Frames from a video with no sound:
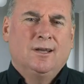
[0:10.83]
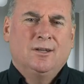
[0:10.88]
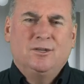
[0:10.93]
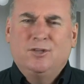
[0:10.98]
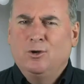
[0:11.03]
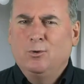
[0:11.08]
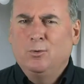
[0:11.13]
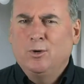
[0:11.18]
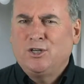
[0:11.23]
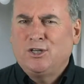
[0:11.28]

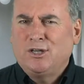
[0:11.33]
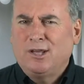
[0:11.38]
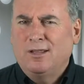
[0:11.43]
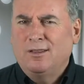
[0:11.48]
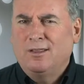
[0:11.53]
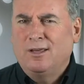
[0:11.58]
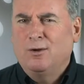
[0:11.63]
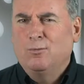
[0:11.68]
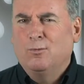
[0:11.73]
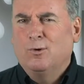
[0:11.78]
Do you wish
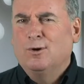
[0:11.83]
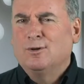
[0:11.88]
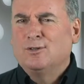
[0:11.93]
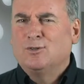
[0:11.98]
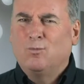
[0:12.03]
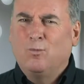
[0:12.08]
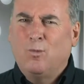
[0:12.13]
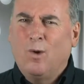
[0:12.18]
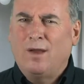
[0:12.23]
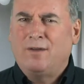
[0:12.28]
that there
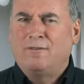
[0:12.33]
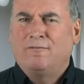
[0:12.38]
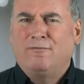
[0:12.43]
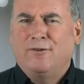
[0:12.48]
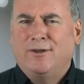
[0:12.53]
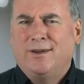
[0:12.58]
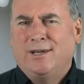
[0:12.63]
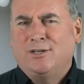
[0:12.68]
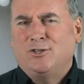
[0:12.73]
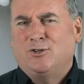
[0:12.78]
was one
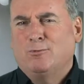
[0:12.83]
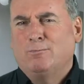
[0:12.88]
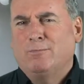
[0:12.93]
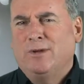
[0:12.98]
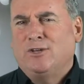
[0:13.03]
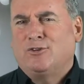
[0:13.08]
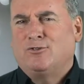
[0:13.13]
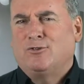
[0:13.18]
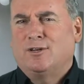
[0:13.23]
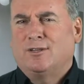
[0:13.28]
financial
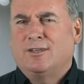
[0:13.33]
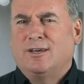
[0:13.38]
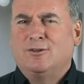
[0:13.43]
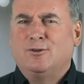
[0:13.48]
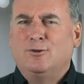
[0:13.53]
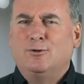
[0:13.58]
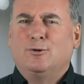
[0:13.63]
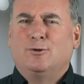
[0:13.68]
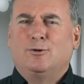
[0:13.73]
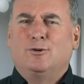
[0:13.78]
metric that
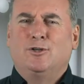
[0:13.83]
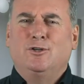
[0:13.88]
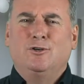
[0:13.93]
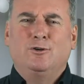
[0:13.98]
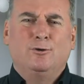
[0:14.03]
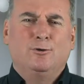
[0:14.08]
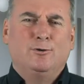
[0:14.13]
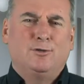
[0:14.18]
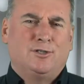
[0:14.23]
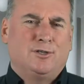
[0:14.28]
you could
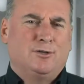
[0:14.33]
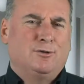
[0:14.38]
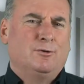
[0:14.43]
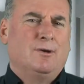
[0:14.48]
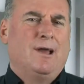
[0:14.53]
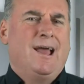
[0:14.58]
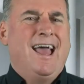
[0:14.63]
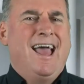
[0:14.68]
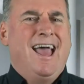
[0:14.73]
use to